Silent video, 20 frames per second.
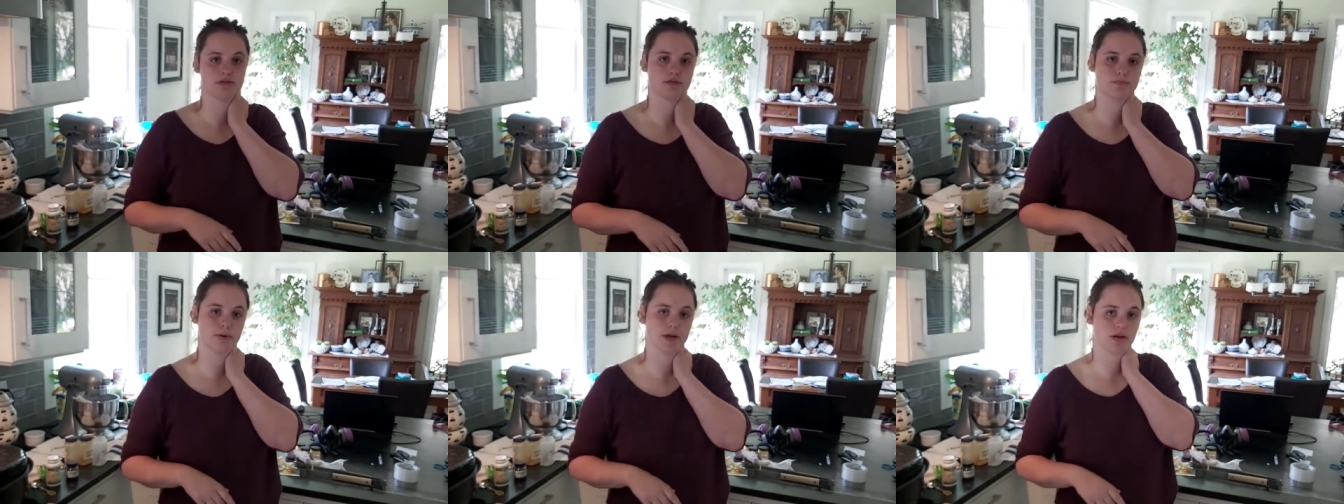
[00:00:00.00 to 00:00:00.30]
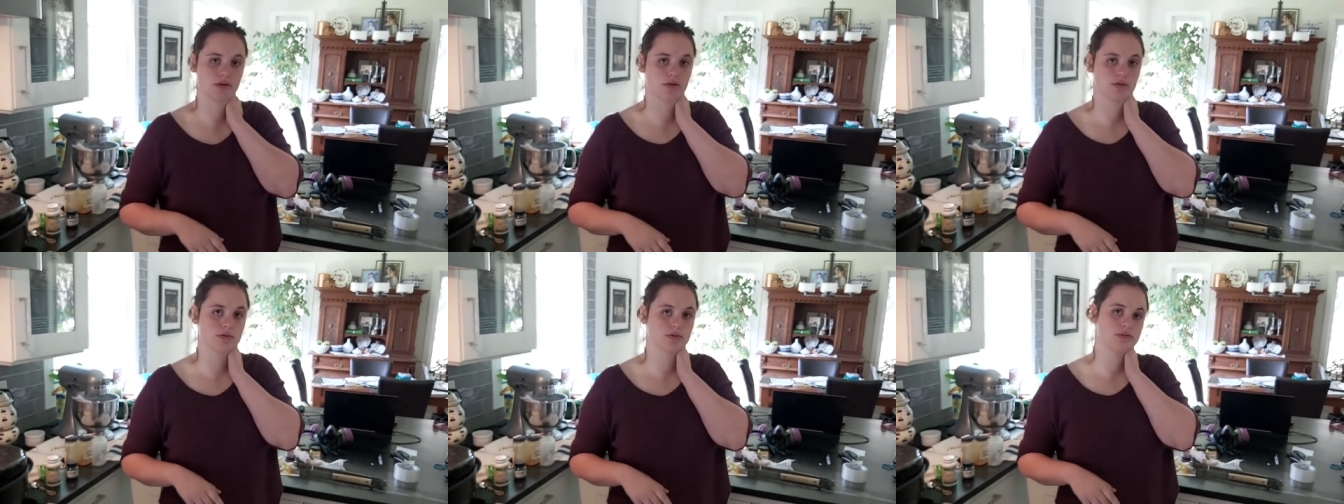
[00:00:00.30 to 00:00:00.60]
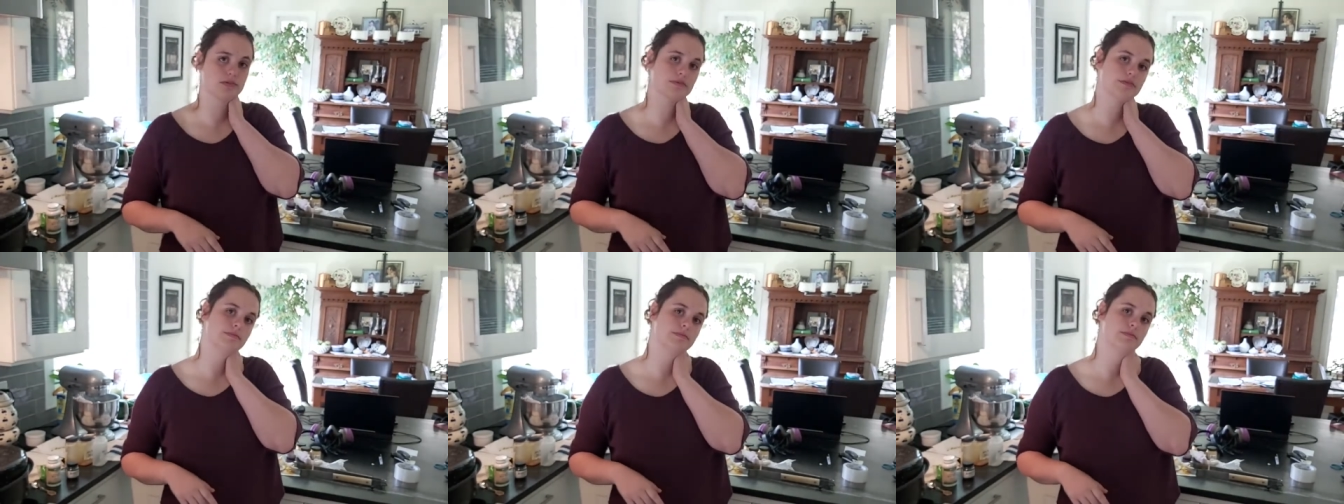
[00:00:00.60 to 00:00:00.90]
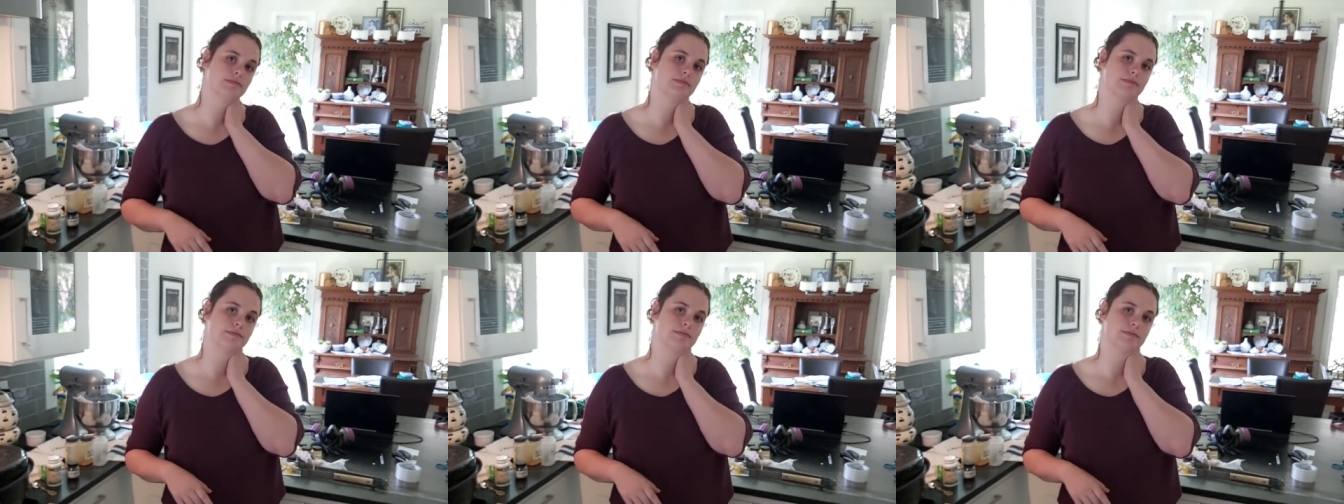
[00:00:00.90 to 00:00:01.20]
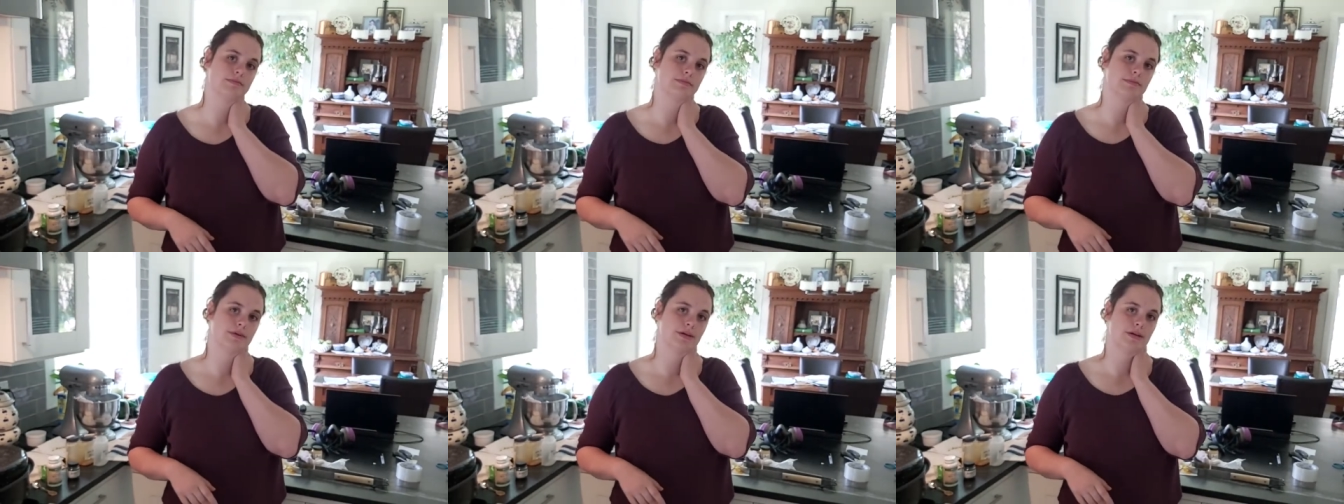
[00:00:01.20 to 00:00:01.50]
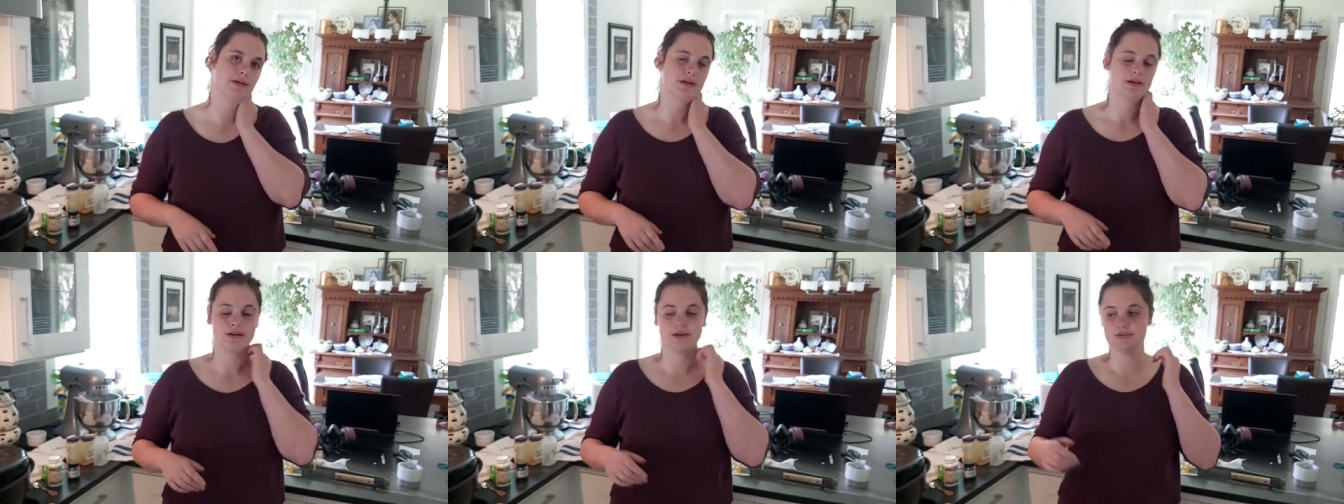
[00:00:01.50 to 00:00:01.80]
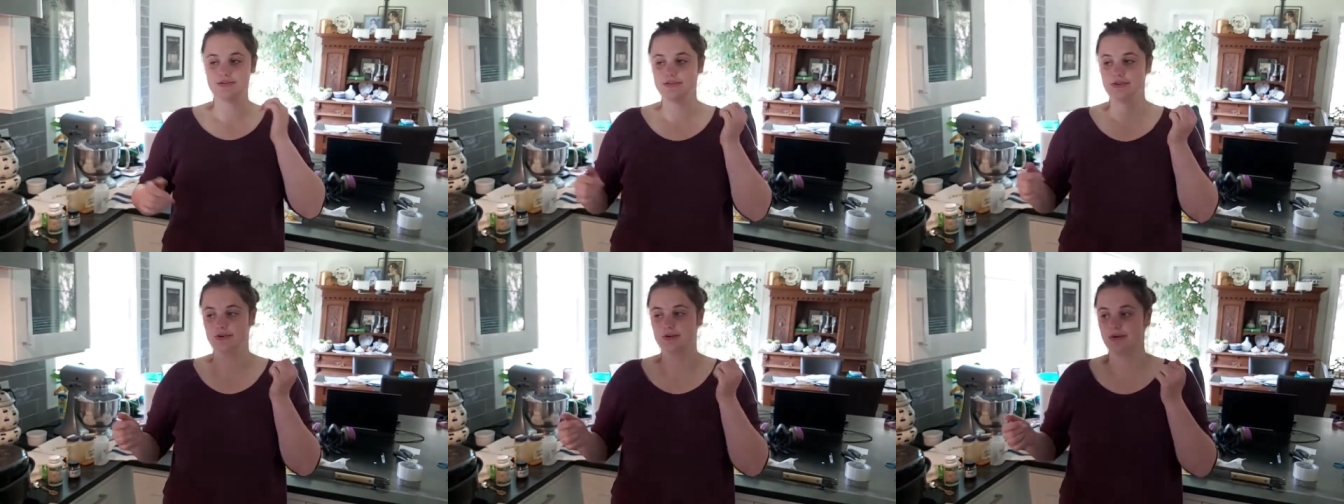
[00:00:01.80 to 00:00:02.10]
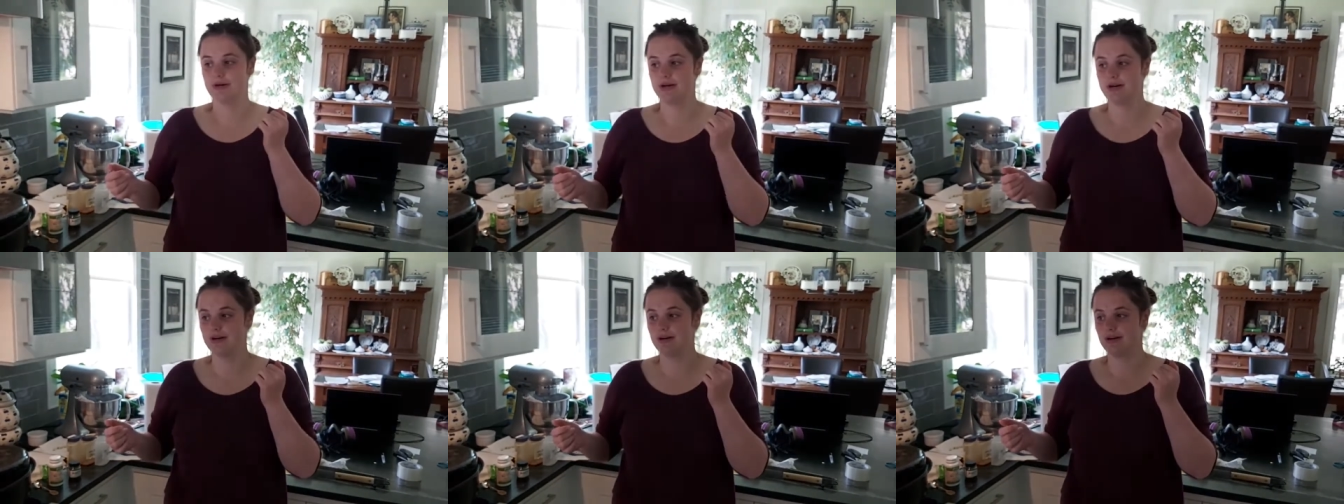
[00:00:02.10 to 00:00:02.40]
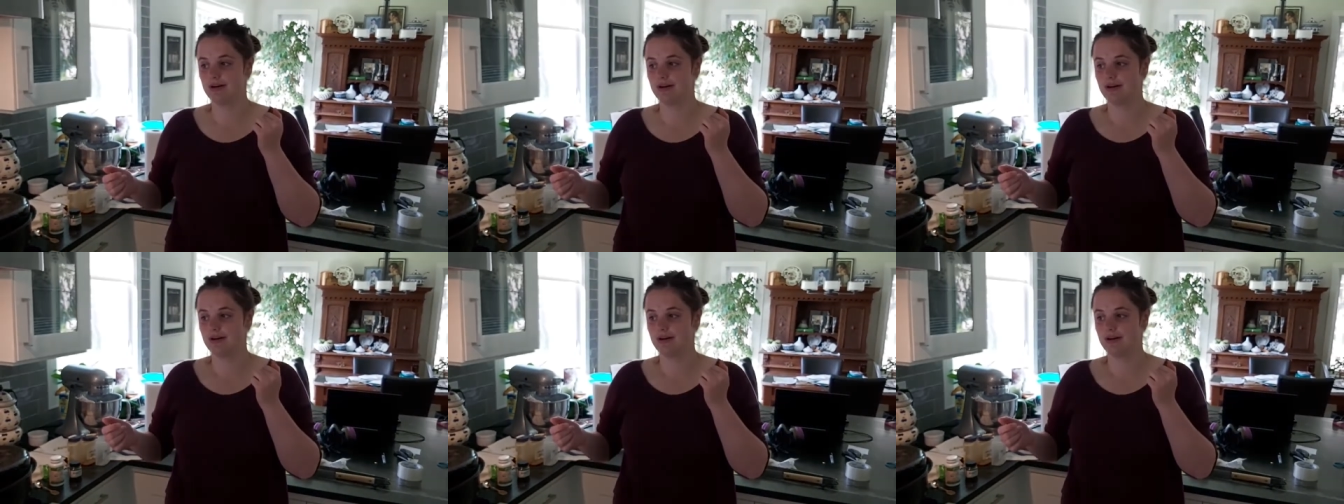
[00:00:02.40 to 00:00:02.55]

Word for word: of speckles. So